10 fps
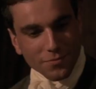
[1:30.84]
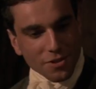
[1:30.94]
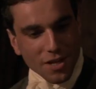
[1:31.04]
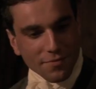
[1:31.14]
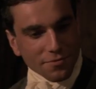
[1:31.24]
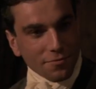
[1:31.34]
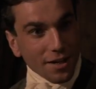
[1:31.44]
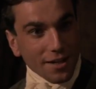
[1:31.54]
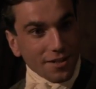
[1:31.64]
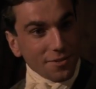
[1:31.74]
We should have a
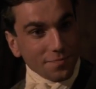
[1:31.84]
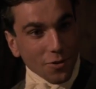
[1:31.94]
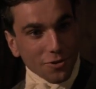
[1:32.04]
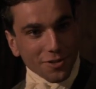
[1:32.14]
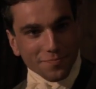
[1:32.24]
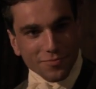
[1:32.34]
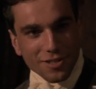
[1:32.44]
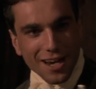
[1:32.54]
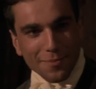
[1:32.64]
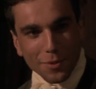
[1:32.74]
frigate, not a
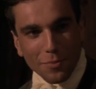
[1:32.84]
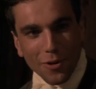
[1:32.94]
chamber